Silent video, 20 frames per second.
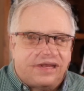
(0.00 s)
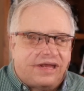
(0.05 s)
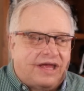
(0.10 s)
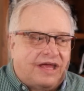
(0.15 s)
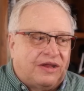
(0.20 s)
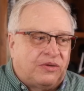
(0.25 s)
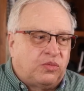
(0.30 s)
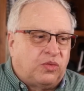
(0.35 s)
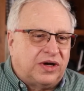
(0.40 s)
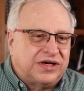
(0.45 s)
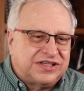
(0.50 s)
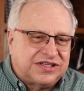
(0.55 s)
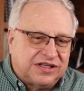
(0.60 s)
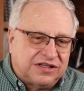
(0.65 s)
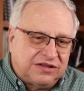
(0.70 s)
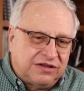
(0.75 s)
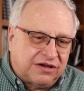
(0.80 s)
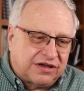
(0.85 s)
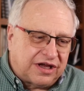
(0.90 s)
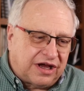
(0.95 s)
and what to
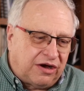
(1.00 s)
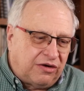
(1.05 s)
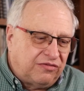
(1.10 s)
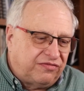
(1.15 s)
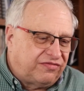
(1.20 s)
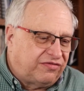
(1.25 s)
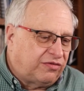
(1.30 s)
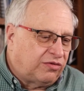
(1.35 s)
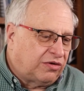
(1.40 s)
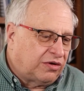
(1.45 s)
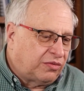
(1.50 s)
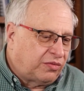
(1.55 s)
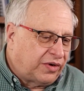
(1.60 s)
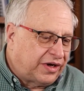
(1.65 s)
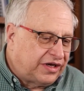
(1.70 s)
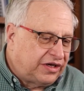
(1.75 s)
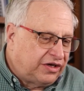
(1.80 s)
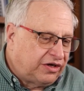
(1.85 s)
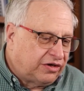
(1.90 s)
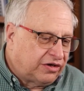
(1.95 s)
look out for
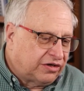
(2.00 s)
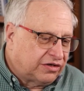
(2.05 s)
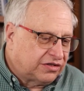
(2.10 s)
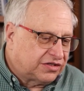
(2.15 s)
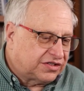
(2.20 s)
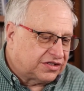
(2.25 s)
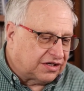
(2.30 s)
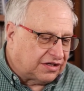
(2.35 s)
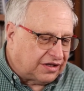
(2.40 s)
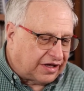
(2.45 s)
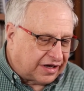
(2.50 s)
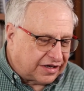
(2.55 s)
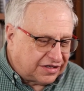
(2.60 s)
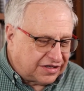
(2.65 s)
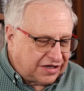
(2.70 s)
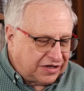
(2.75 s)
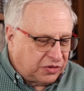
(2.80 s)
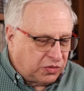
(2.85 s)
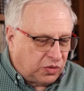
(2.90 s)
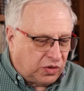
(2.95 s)
when you're
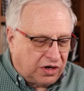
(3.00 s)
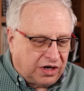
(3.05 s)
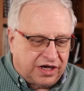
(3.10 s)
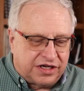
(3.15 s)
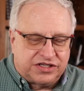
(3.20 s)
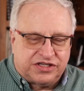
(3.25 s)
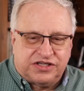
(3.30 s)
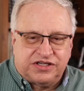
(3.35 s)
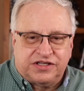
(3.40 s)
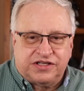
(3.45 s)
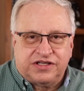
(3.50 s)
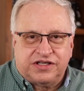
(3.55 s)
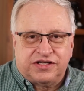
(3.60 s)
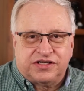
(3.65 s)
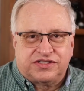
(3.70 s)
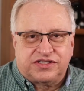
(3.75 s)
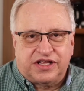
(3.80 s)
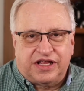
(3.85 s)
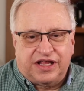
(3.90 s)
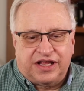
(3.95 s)
selecting
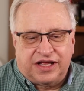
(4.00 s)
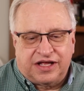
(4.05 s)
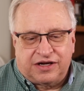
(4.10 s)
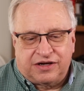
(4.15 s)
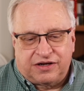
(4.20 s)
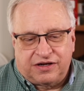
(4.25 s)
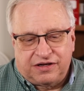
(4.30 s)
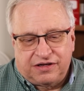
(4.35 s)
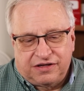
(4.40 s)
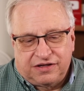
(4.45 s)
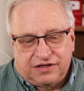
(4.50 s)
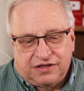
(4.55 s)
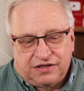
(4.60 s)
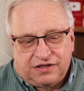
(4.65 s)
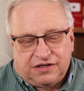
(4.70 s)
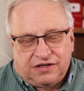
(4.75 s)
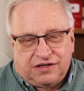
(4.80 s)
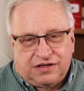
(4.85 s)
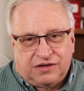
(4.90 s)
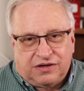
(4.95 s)
watches, and
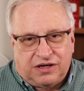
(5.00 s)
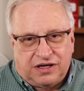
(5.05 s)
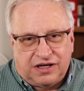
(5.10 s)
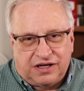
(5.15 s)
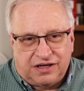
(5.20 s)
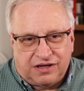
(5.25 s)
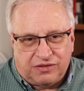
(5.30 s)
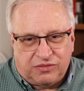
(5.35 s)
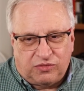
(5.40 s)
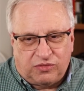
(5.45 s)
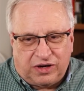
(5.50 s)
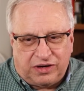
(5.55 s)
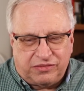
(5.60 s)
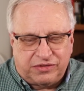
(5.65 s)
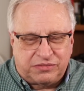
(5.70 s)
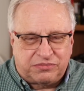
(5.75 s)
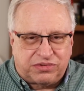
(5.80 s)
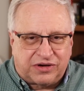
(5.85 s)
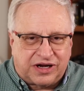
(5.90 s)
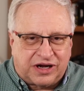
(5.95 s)
what
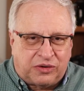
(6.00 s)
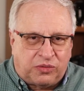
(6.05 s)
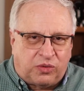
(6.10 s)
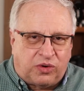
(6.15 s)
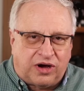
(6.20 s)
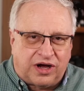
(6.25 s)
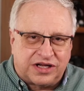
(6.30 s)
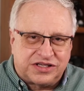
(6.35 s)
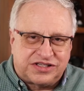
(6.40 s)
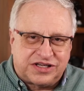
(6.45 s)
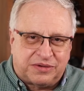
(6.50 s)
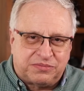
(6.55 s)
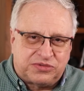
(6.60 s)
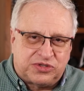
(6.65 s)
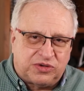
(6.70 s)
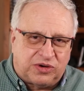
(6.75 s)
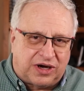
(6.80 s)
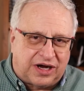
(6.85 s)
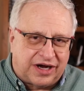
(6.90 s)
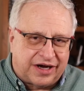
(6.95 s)
would bring a watch up
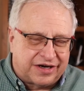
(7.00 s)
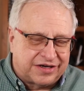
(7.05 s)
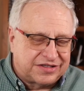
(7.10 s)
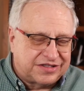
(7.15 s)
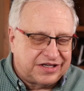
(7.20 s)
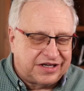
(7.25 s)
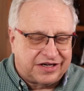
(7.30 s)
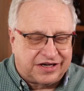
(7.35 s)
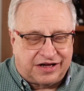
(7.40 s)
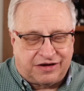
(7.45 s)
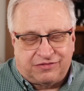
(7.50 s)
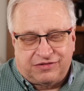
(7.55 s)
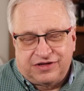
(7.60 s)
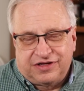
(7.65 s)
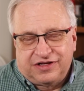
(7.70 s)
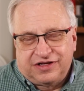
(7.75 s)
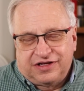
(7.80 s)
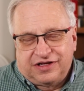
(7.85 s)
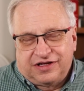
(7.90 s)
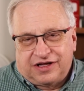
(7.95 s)
to a higher tier. Now,
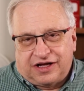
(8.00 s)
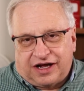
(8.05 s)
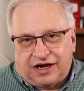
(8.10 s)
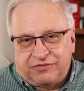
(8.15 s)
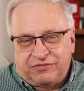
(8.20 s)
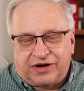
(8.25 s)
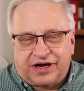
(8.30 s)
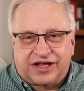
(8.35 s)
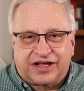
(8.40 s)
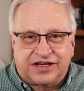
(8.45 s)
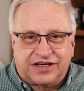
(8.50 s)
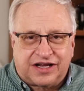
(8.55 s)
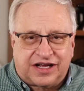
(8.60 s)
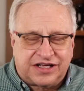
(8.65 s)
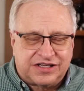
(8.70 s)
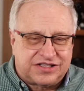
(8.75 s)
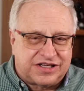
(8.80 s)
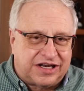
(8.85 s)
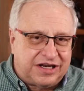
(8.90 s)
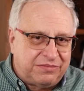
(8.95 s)
I
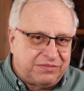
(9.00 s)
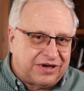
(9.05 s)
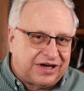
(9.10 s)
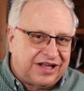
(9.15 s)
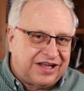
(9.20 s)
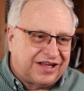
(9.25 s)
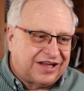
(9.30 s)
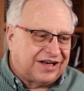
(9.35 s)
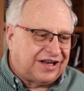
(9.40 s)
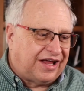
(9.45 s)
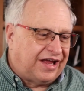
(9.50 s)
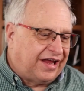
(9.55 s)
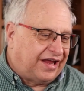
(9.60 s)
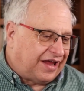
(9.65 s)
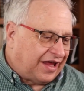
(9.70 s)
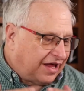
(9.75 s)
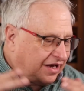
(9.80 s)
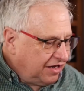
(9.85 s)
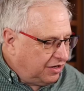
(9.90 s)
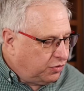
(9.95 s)
recognize anybody can like
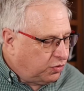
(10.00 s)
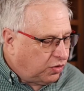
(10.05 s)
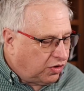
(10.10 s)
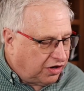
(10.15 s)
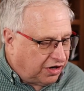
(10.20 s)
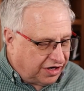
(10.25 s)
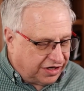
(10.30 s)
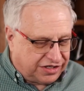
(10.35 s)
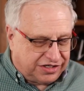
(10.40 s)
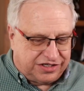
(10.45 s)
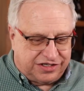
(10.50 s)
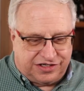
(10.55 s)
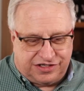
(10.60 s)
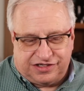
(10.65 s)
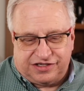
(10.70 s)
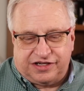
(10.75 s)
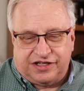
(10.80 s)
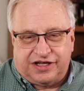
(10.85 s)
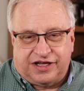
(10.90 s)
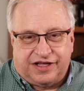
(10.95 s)
any watch
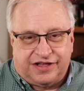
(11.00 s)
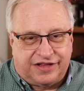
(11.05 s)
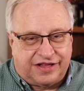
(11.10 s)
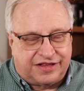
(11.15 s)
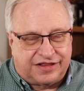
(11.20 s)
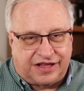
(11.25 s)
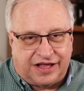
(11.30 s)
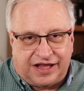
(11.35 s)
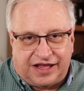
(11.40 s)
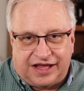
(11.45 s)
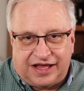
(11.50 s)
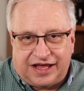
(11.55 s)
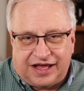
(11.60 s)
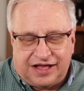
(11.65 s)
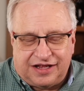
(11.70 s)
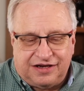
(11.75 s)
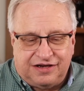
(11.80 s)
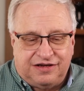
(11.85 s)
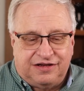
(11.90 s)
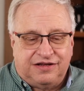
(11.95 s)
that they
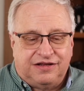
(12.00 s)
get,